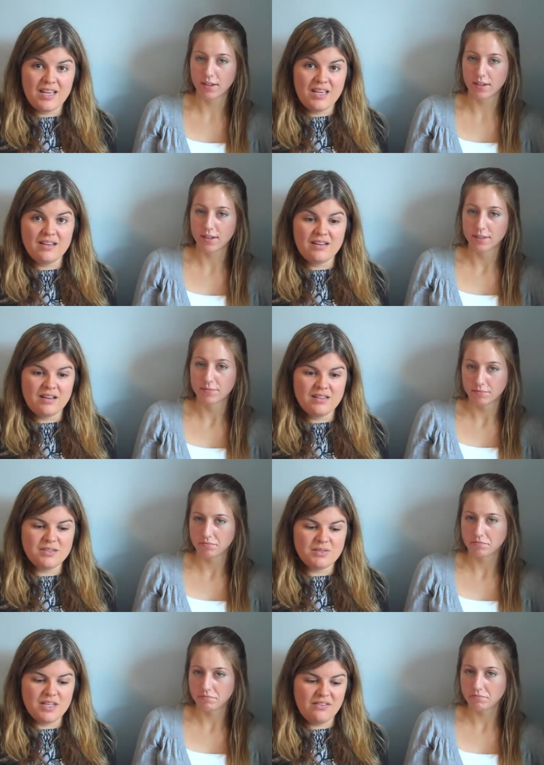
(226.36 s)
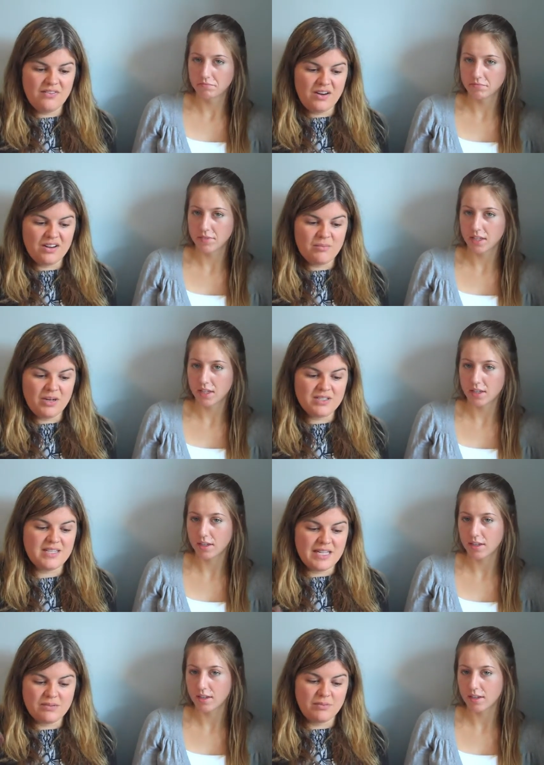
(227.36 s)
Speaker 1: And uh, so it's not fair to compare
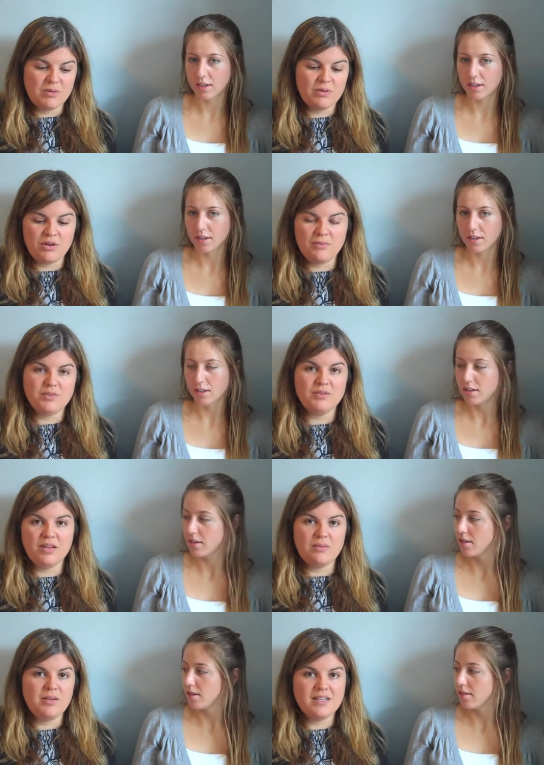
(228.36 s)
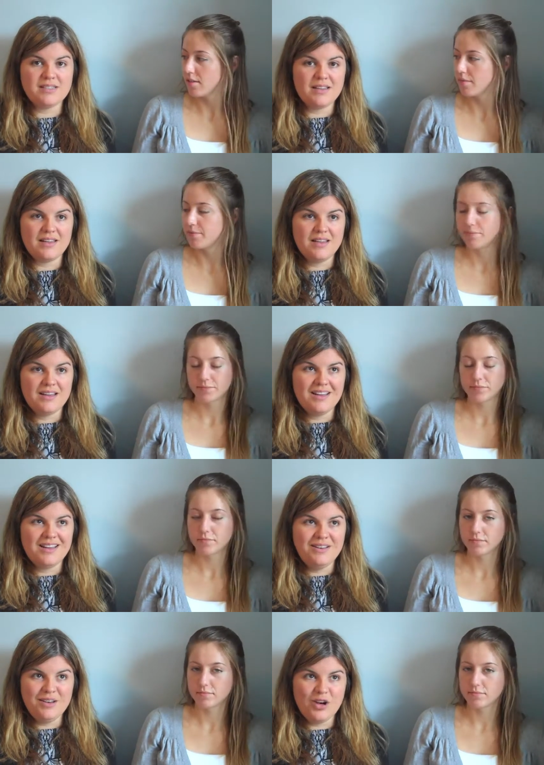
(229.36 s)
stats from one program to another because
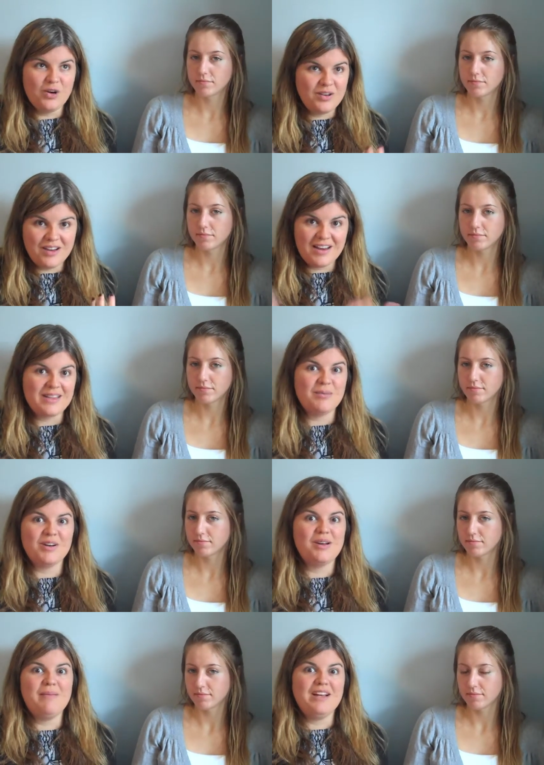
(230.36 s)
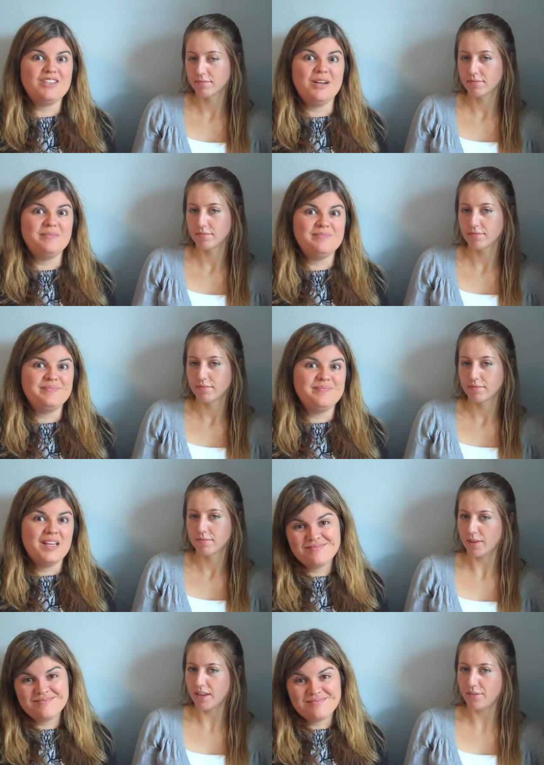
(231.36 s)
no, none of them are going to match up.
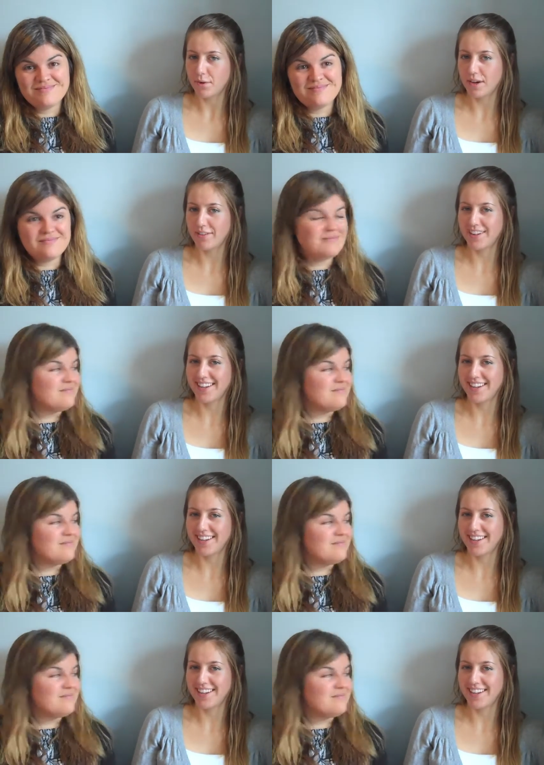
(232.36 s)
Speaker 2: And if you have